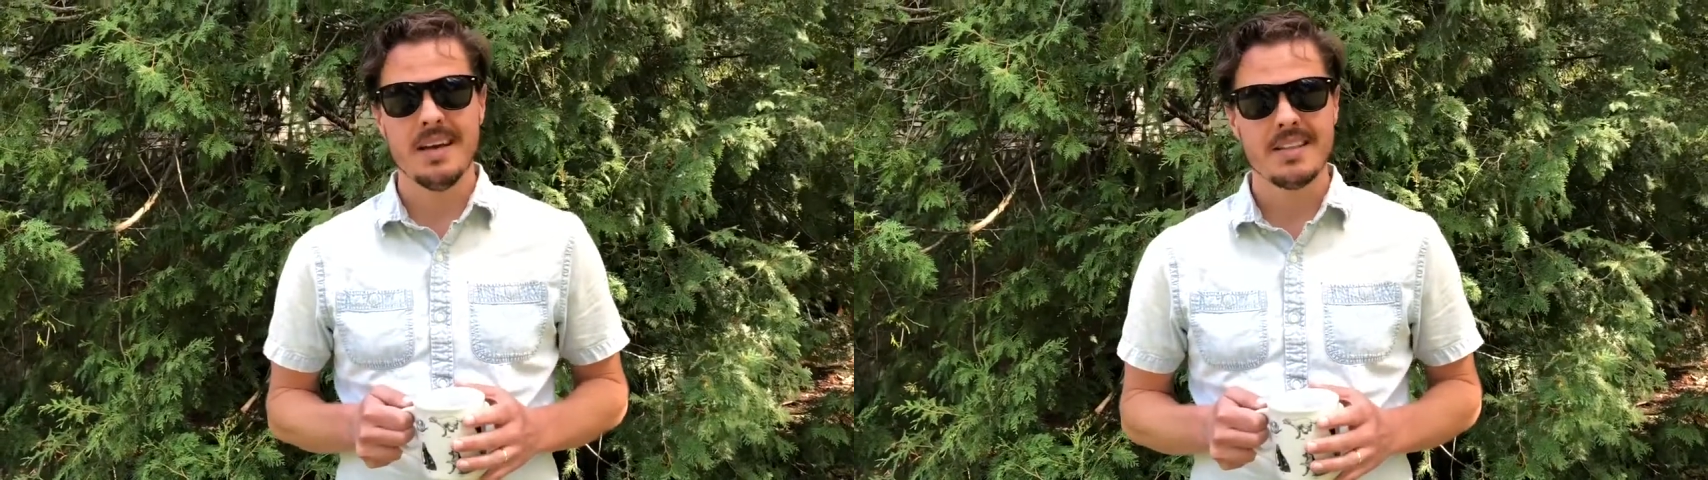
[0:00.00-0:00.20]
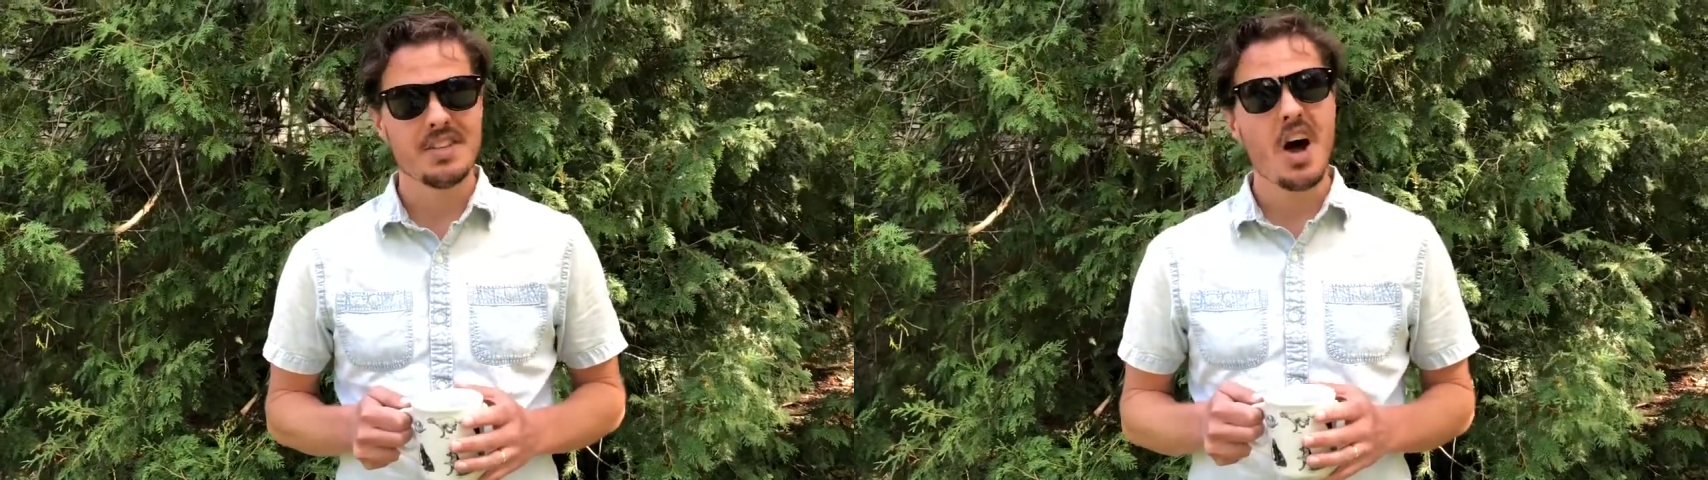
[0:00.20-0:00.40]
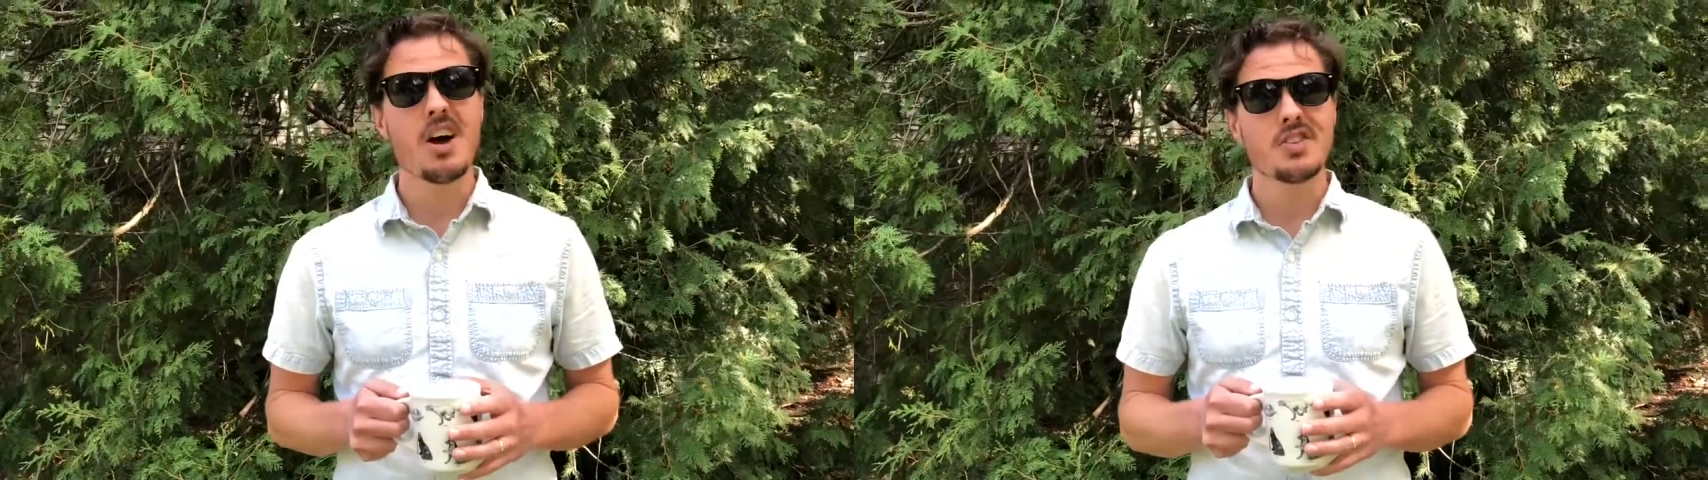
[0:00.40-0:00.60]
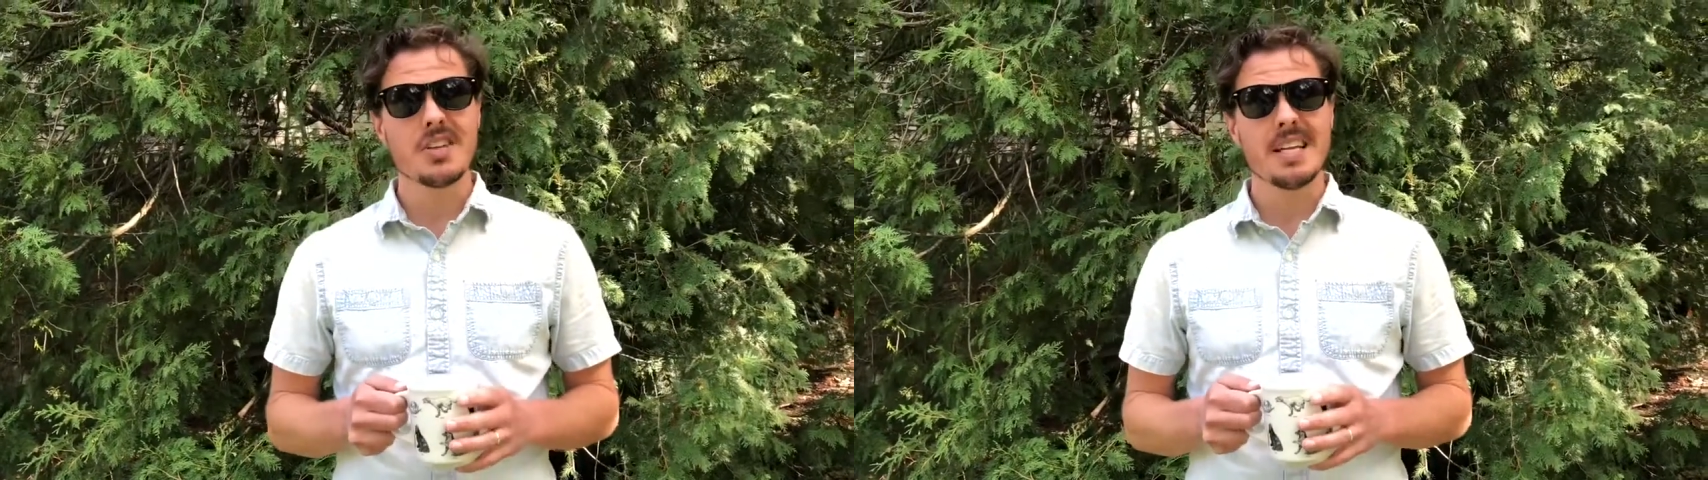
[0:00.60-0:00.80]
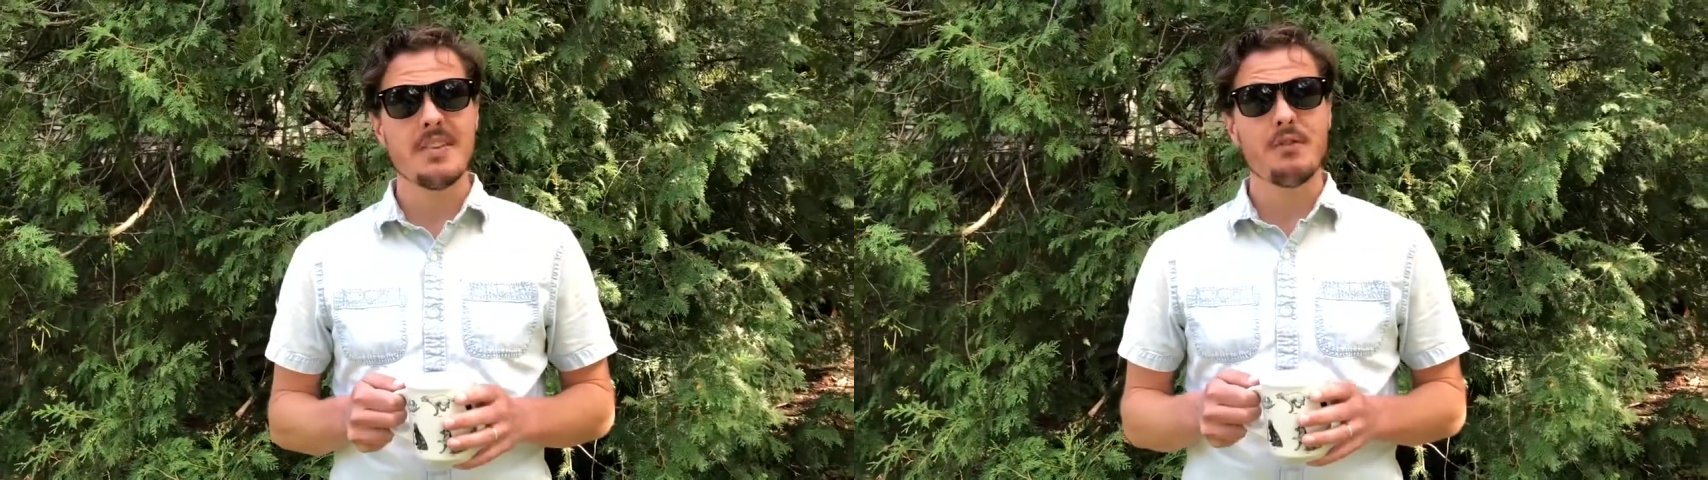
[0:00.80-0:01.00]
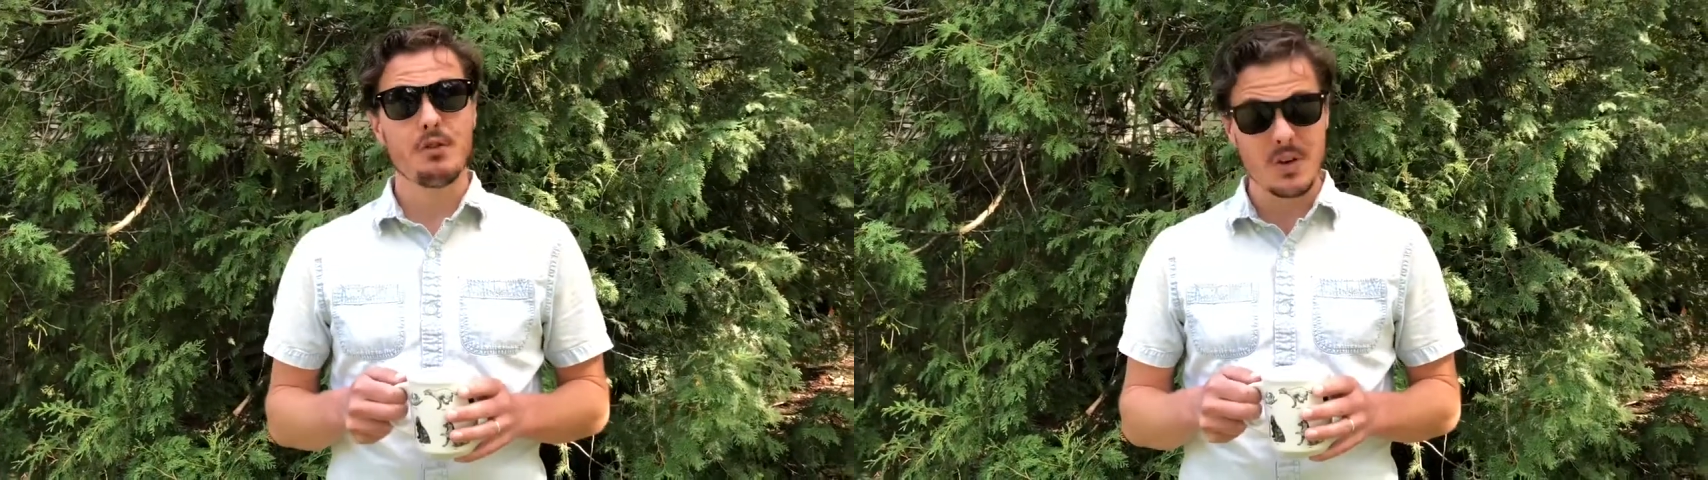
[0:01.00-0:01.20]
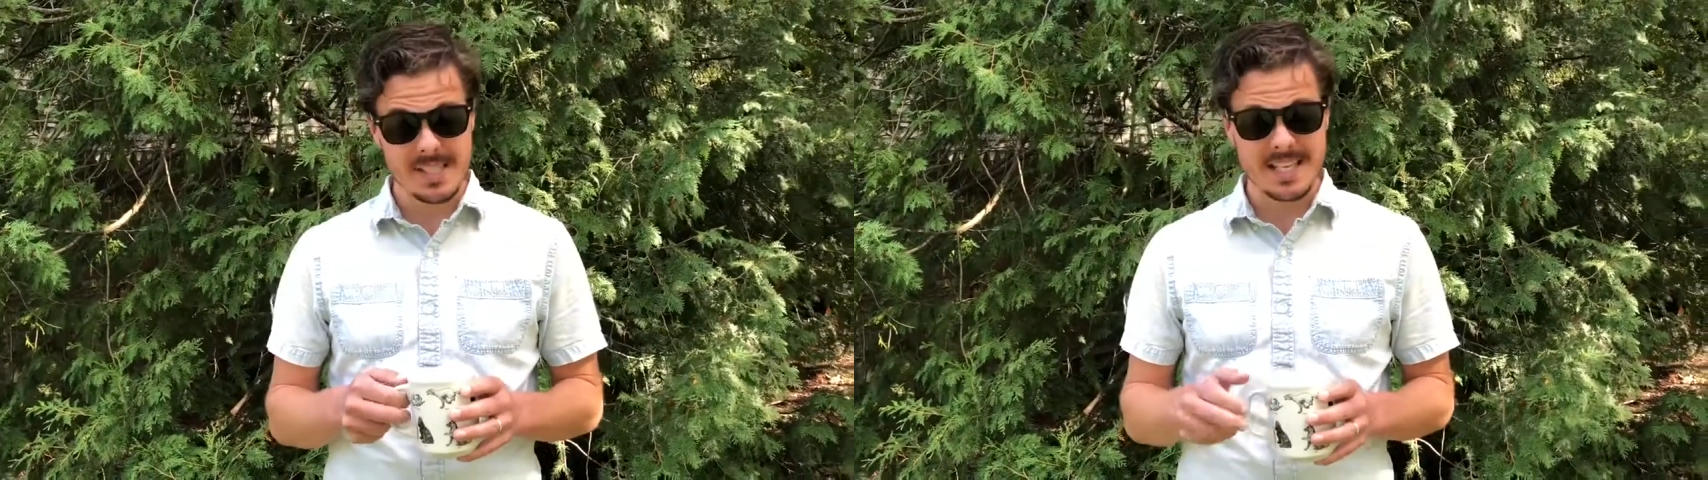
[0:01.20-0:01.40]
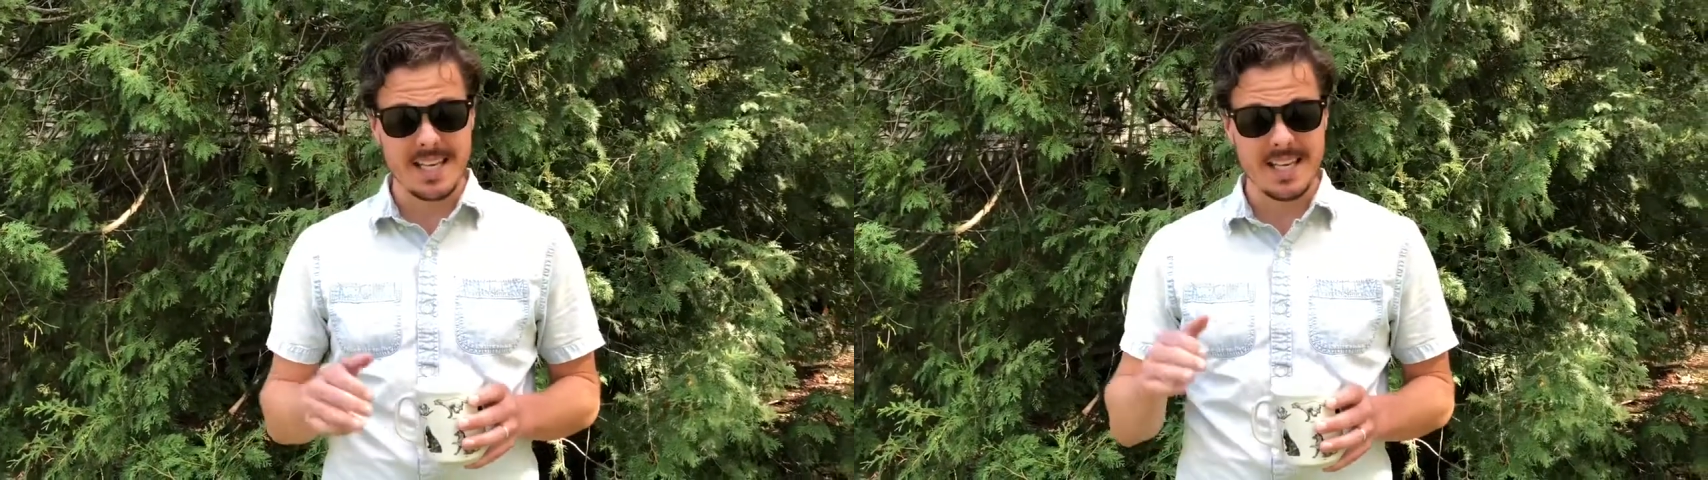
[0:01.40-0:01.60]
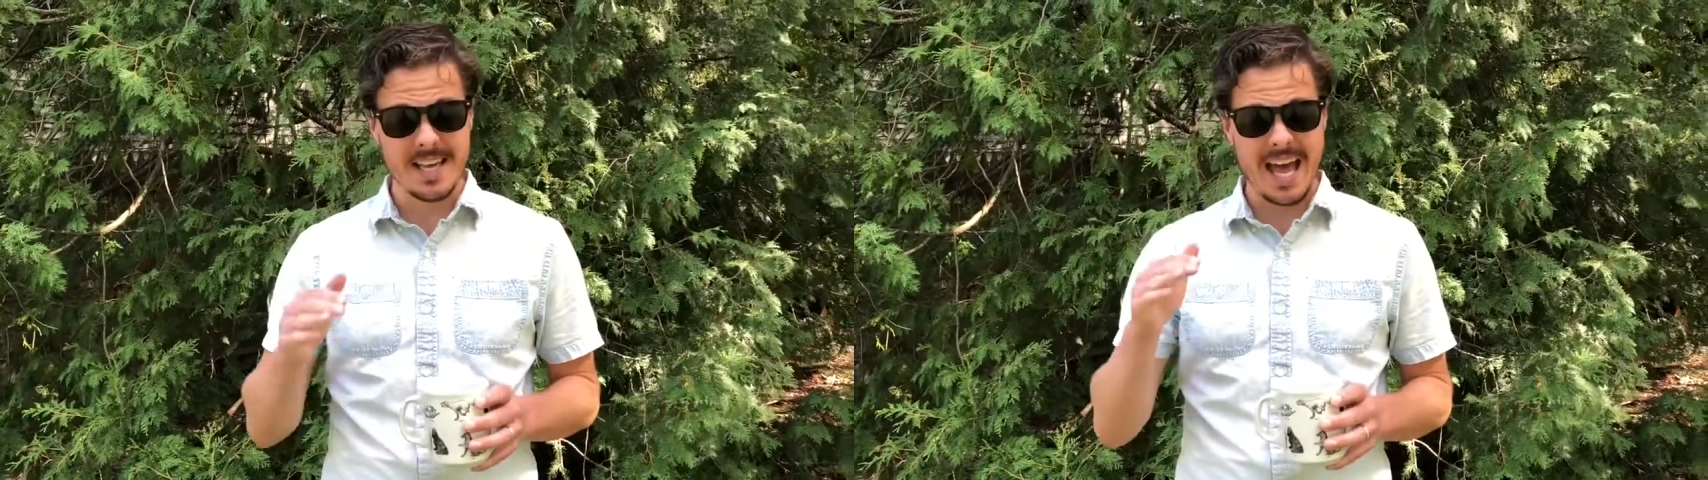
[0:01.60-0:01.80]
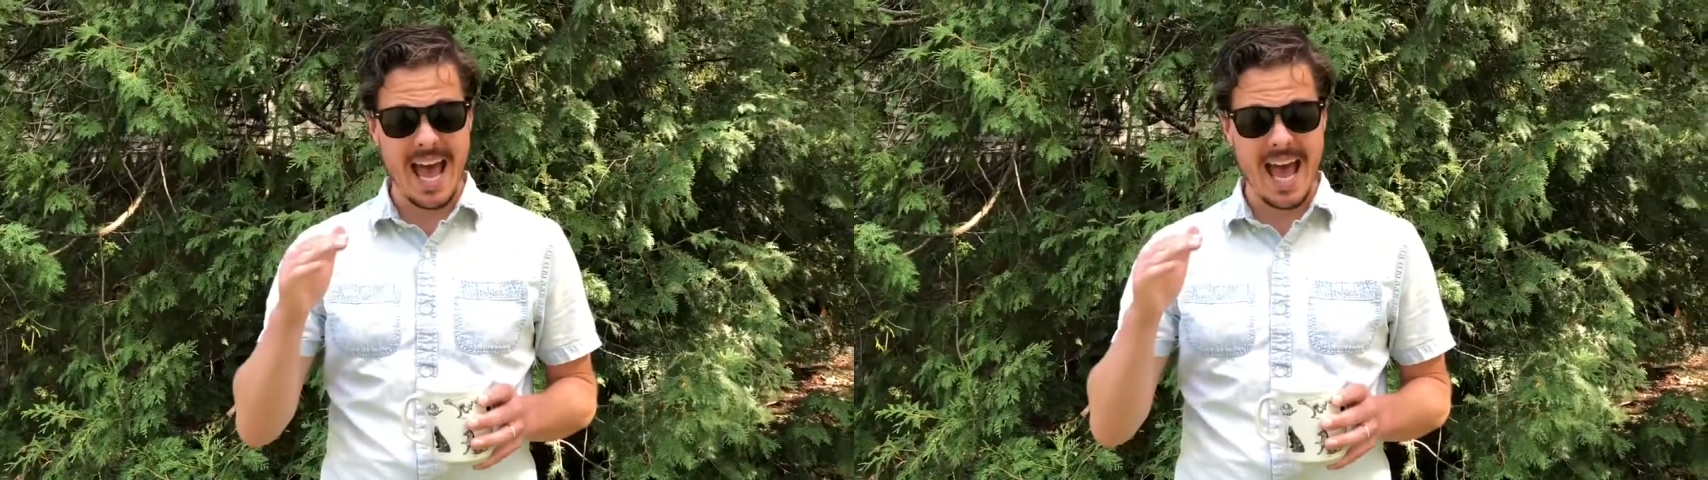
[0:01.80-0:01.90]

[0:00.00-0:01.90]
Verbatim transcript: The dogs are getting frisky